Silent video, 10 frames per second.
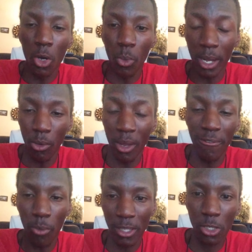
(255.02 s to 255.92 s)
with
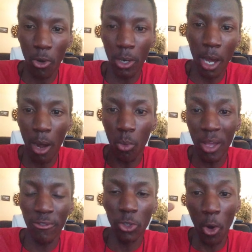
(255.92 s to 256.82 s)
with what's going on
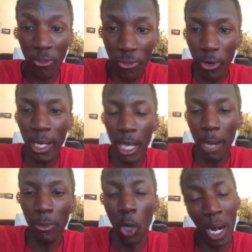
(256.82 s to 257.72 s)
with your
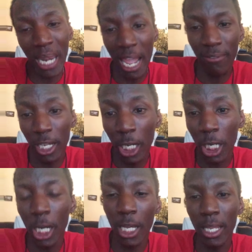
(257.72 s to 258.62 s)
freedom, your
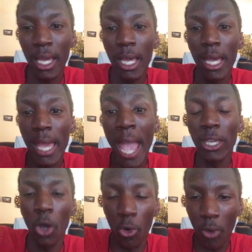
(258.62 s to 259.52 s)
livelihood,
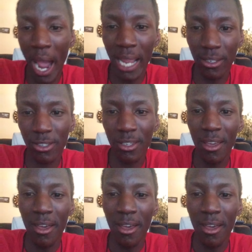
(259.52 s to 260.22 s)
and your rights.